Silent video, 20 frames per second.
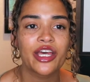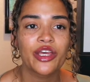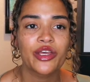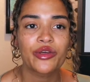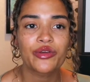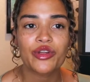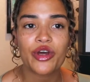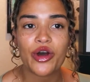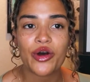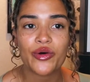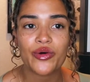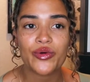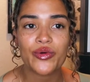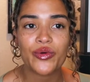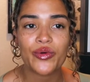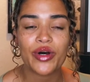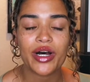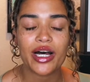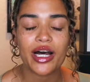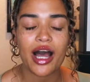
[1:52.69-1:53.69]
you
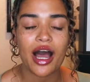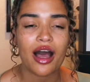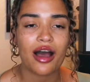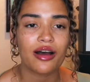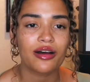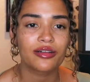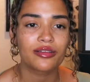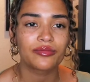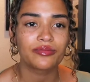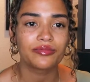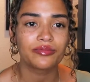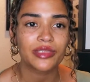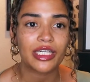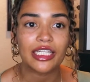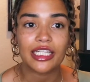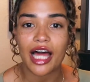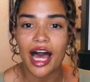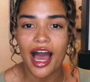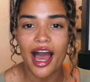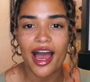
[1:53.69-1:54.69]
know um,
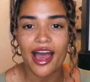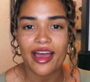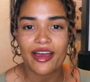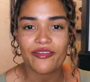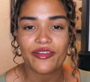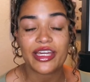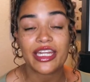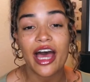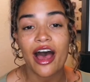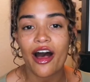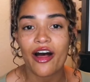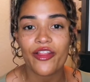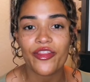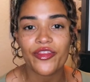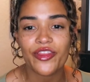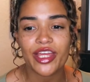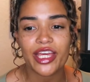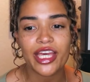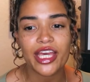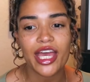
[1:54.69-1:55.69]
alive and
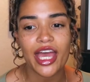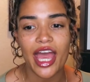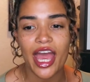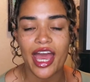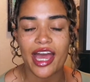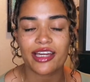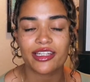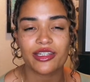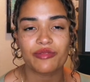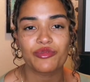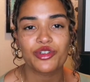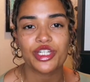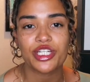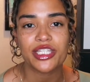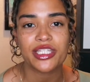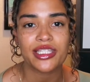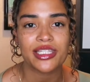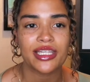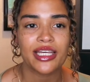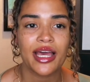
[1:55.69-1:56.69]
healthy, and I'm
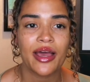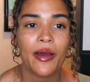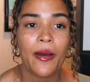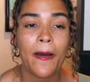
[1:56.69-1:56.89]
just